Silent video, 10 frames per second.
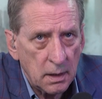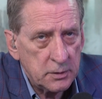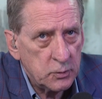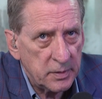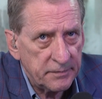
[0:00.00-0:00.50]

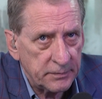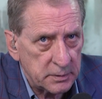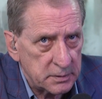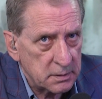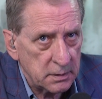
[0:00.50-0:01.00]
Undue
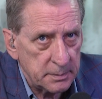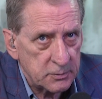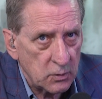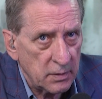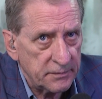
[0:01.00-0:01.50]
influence
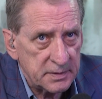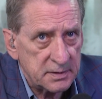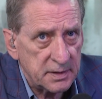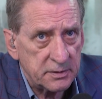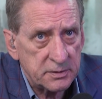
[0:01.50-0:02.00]
claims are often
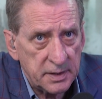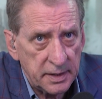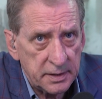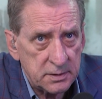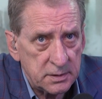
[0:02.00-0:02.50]
center
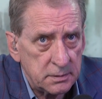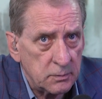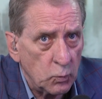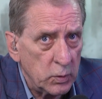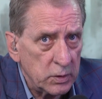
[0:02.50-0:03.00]
stage in
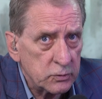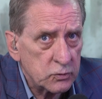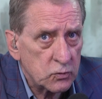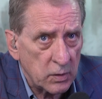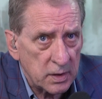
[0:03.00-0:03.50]

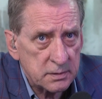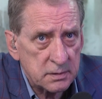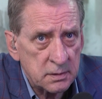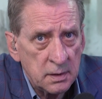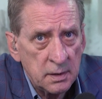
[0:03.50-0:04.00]
wills,
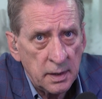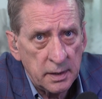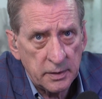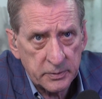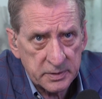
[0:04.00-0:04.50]
trusts,
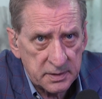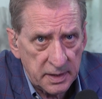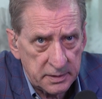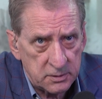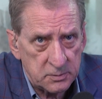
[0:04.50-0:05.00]
and other
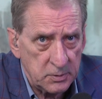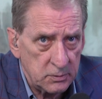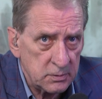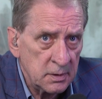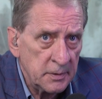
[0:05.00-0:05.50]
estate
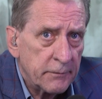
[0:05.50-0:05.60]
disputes.